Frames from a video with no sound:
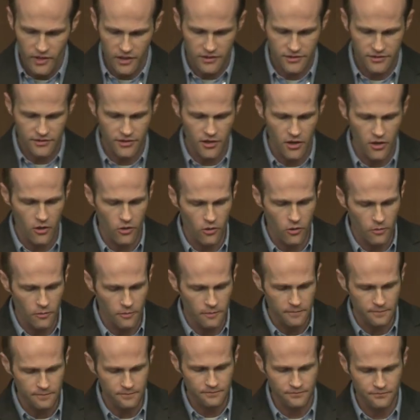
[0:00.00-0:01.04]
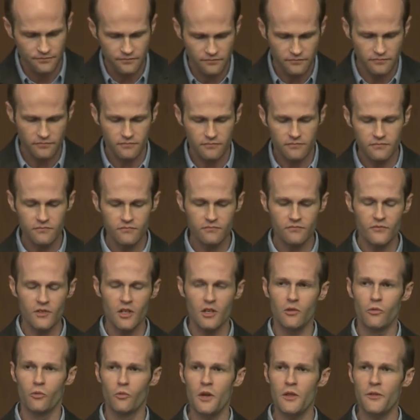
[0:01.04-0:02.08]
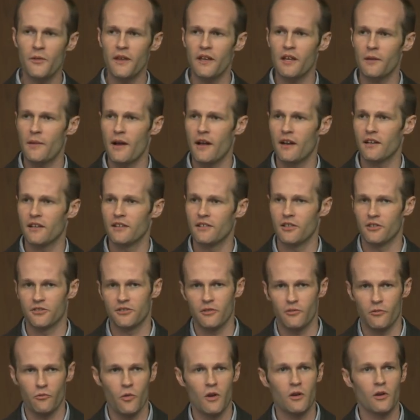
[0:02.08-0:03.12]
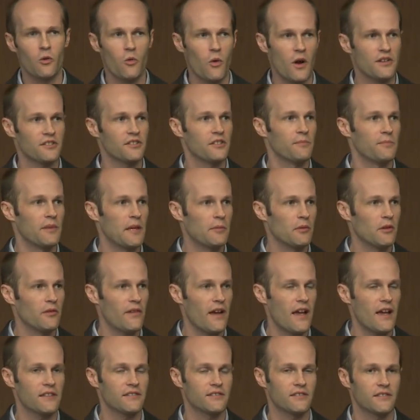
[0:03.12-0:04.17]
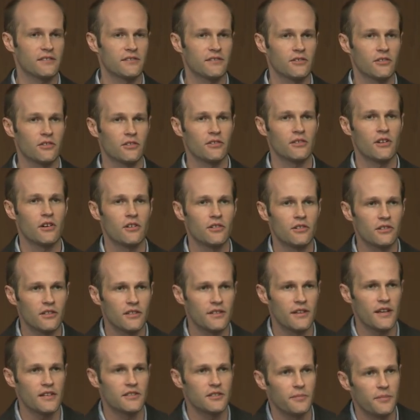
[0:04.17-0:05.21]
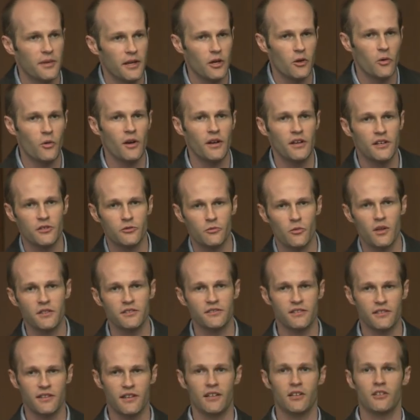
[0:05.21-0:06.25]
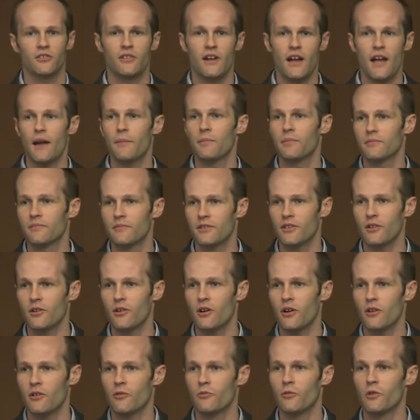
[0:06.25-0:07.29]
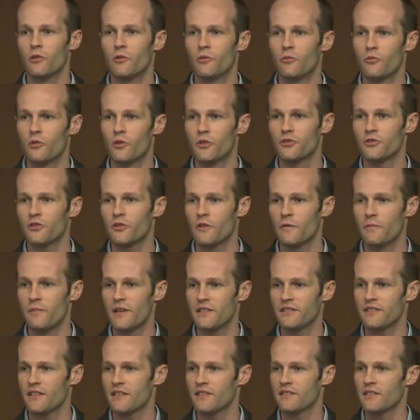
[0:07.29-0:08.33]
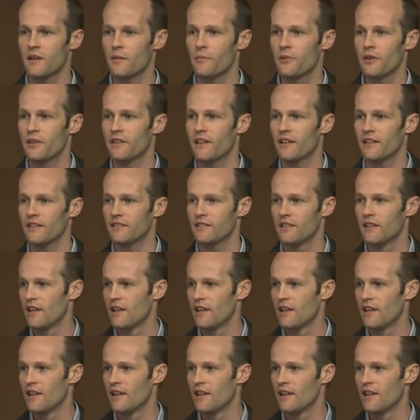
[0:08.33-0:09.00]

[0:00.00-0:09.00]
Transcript: so we think about it, you know, so one question people have asked since the early days of Bitcoin is what's the killer app? You know, we're, we're sort of missing something that